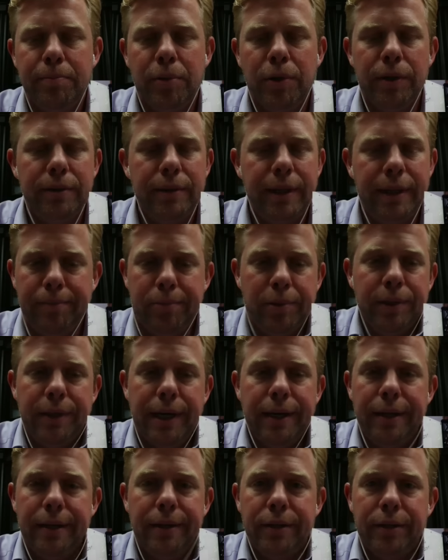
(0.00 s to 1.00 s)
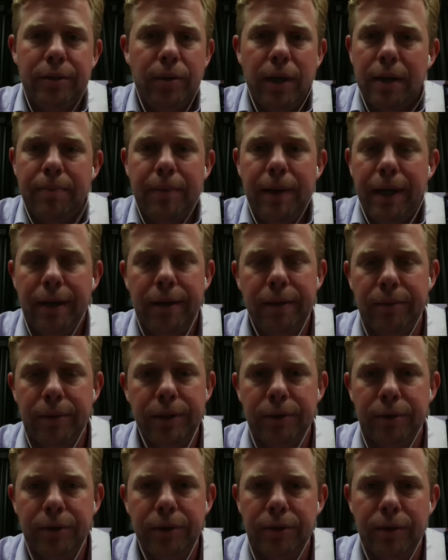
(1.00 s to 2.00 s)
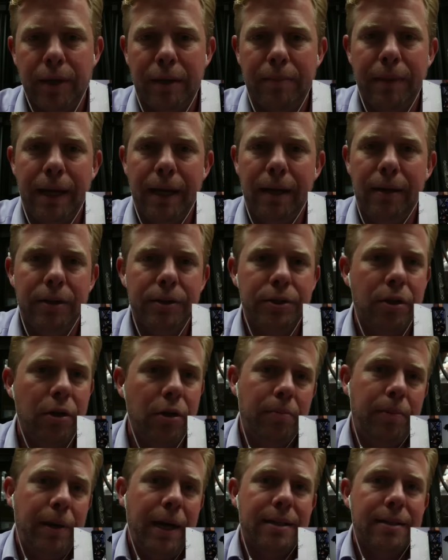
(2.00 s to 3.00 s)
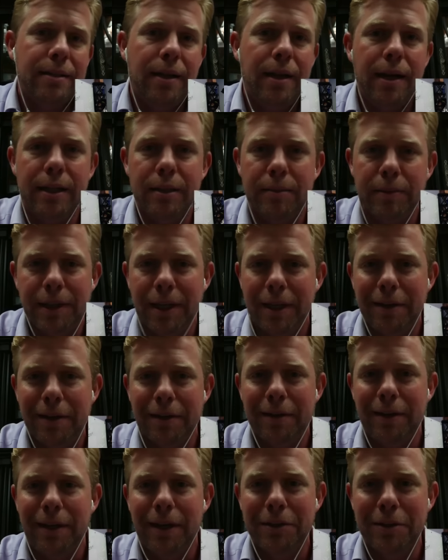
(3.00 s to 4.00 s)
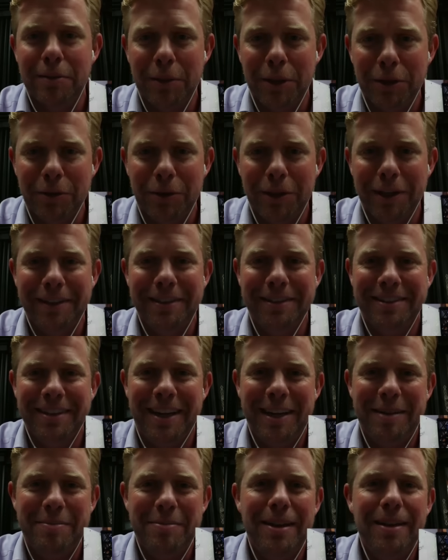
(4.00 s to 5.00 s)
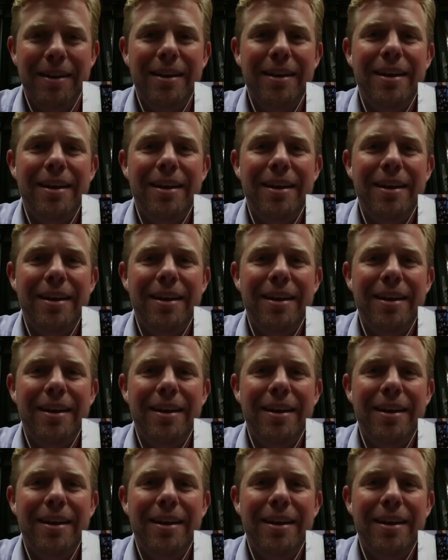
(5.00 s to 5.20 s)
put that into direct mail. We're doing direct mail. I was calling past clients. We had nothing else to be doing at the time.